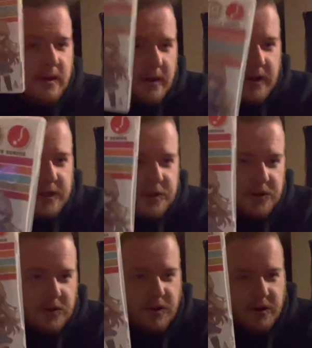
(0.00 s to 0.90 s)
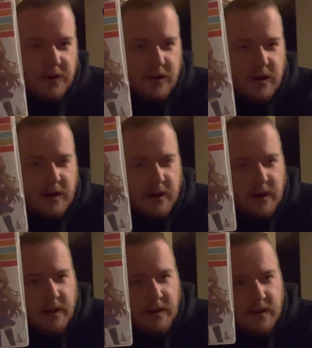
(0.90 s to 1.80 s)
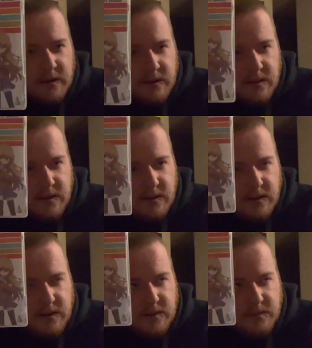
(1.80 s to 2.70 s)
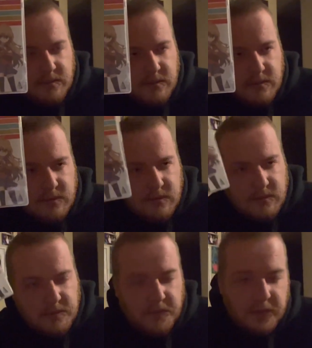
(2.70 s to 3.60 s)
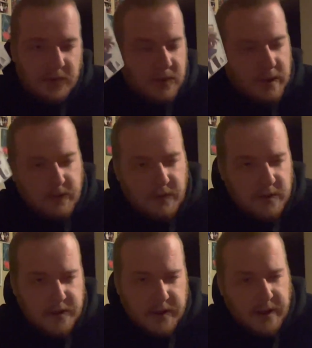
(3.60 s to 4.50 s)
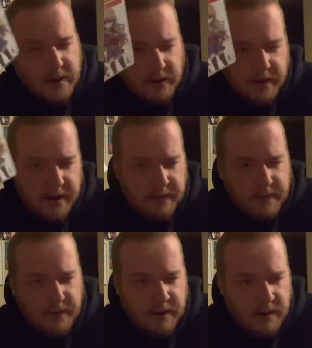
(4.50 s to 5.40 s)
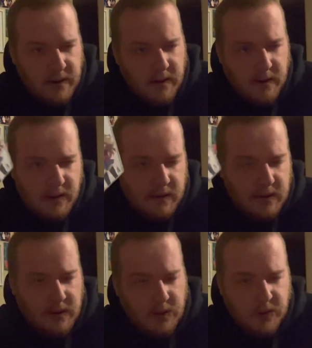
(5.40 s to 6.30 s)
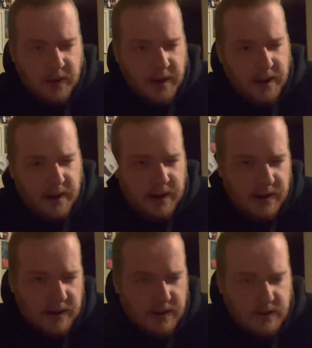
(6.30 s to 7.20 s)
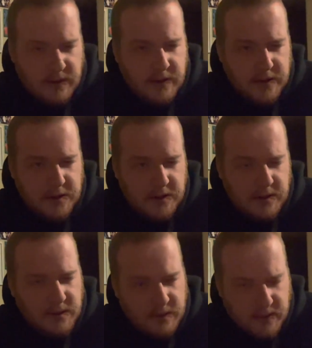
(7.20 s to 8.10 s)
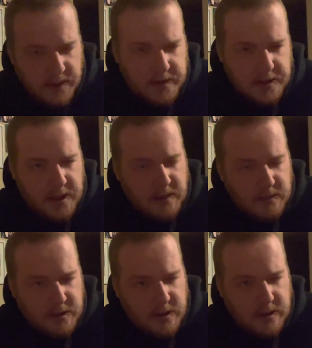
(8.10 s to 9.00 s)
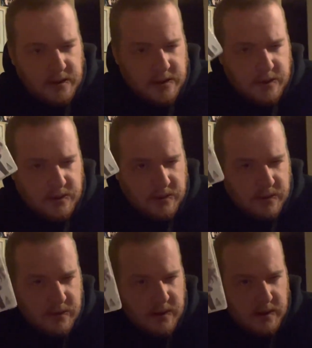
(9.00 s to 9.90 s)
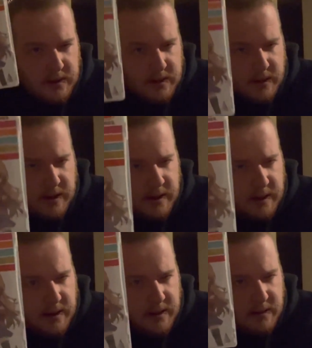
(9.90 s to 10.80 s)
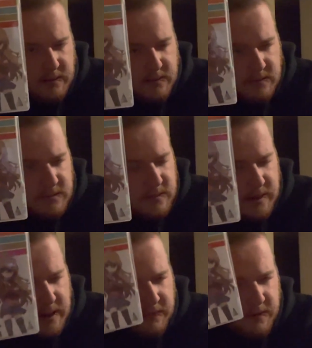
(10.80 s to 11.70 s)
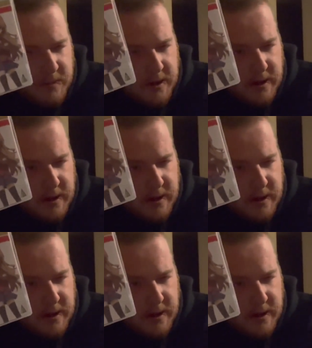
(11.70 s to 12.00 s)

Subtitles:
okay. So Toradora, for whatever reason, I only have the UK edition. Thanks, Amazon. So I have to buy